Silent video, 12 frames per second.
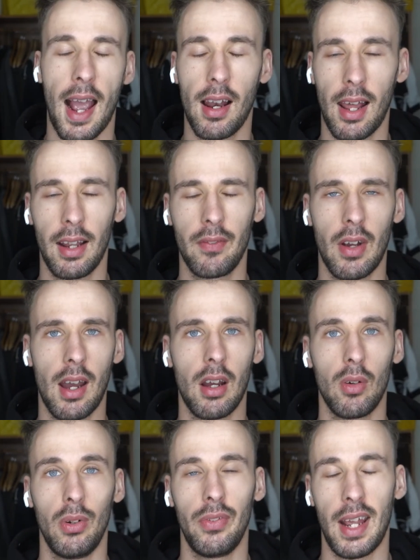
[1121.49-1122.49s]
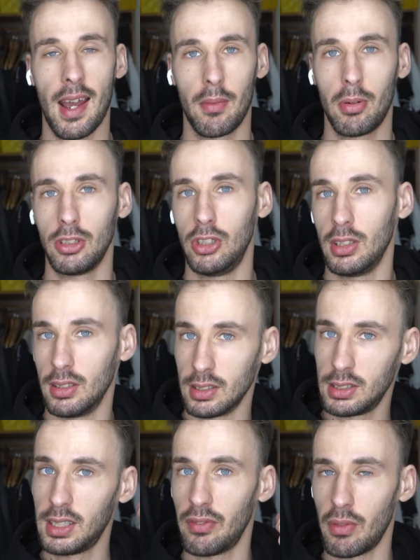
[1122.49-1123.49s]
I like that with the AirPods you can
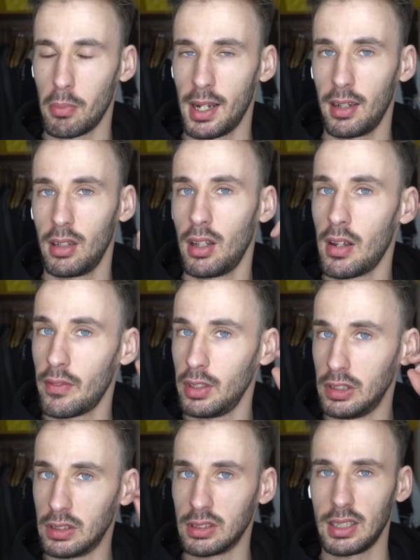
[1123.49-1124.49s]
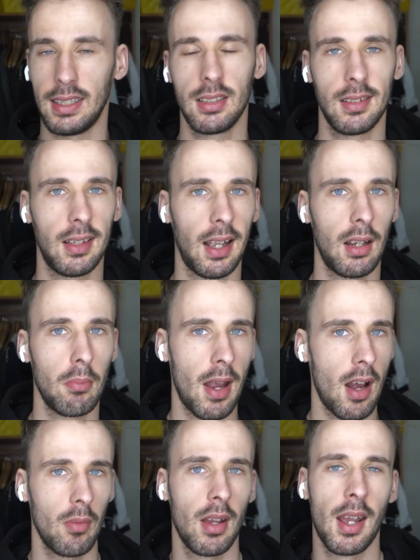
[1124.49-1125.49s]
just sit them in and you can just easily take them
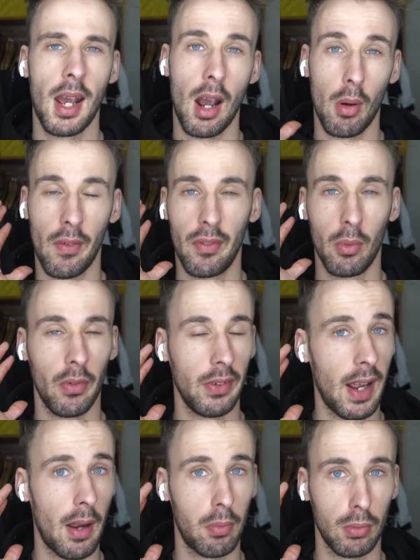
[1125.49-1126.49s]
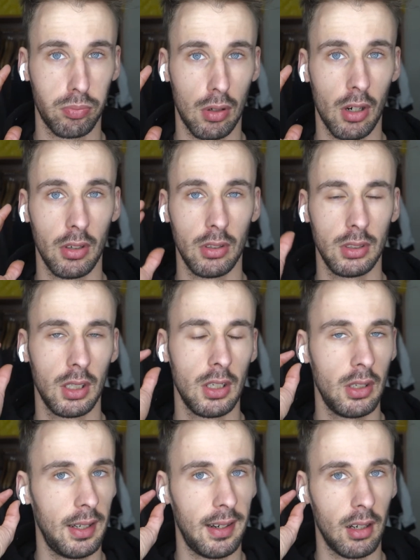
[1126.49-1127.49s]
out. However, with the AirPod Pros
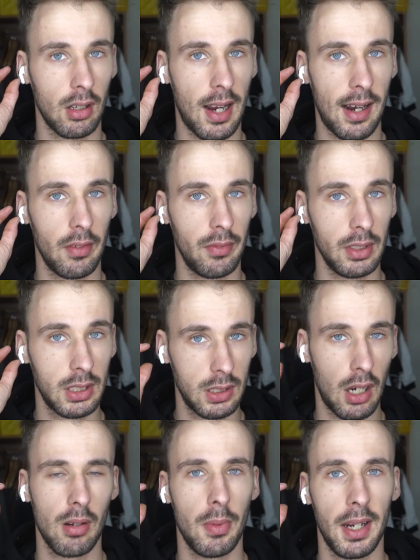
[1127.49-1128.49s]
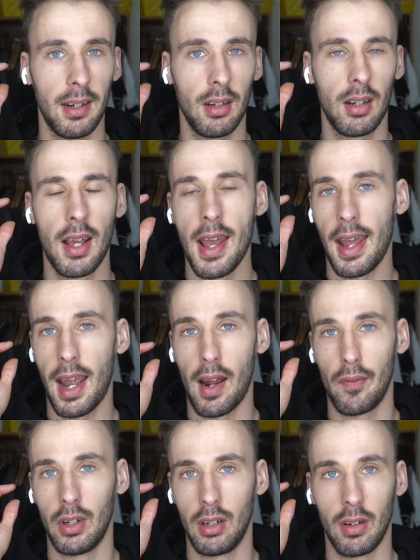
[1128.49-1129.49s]
you need to kind of snug them in,
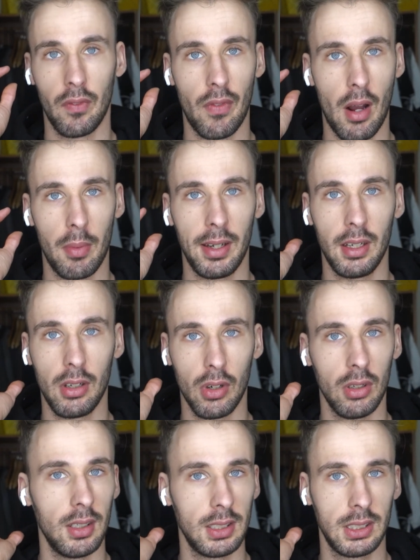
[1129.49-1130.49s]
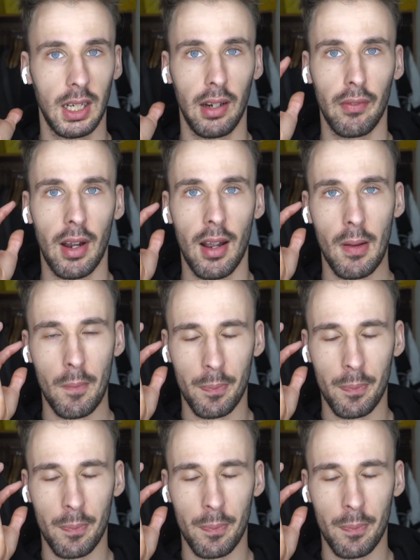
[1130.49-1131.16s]
and then they'll be good sitting there.